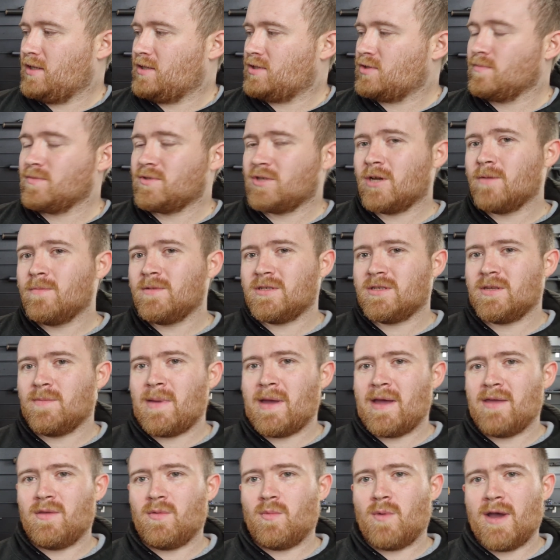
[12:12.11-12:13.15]
Sometimes it's
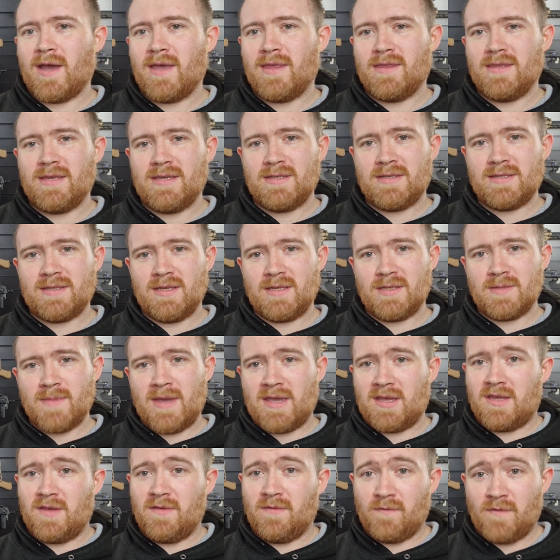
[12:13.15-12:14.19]
about the way that these things
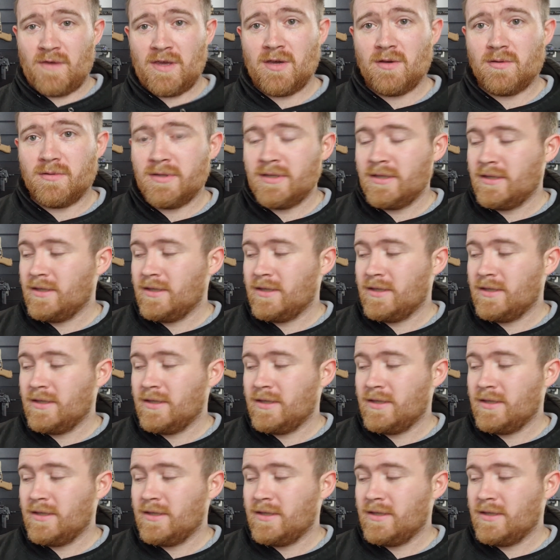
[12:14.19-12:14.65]
make you feel.